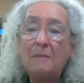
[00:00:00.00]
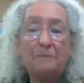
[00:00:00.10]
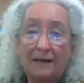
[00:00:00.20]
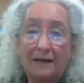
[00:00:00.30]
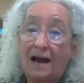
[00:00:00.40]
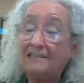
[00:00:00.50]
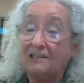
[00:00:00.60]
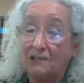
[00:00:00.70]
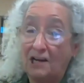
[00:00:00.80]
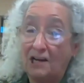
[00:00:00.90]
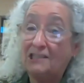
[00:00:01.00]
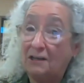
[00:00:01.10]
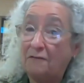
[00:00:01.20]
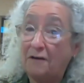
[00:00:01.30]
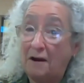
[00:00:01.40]
But I
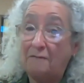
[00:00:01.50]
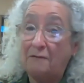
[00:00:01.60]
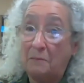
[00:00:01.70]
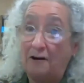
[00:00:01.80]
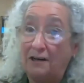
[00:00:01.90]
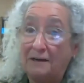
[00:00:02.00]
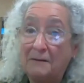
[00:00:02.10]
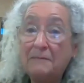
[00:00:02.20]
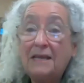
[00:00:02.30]
suggested for every parent.